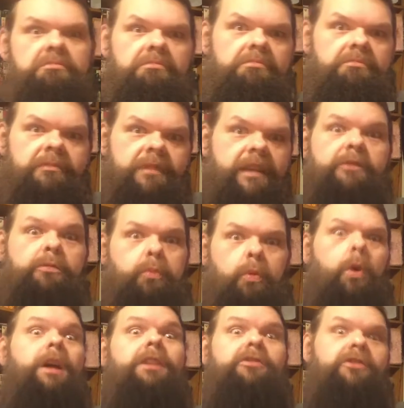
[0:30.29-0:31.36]
gets
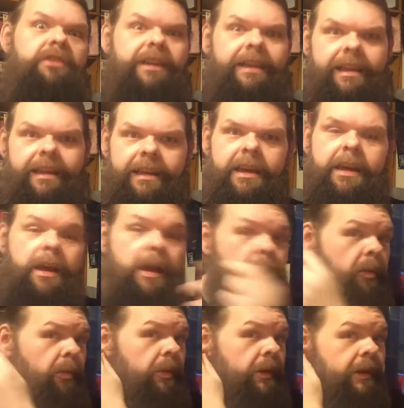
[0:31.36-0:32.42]
watched at.
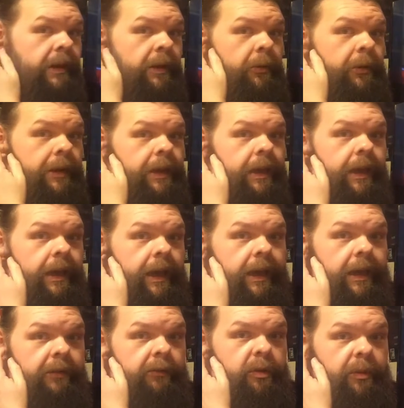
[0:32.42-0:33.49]
But anyway, hey,
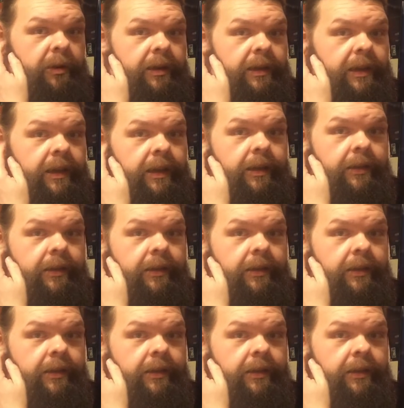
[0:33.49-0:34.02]
everybody.